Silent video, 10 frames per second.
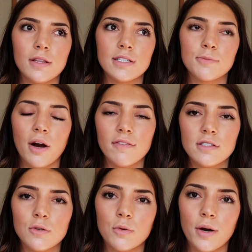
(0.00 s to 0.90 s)
this private
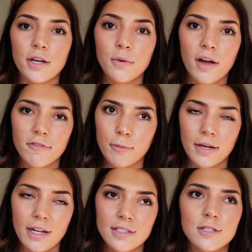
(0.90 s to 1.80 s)
school where I knew
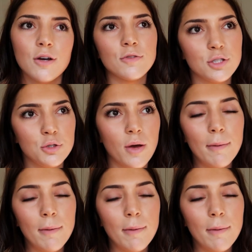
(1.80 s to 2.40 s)
everybody to go to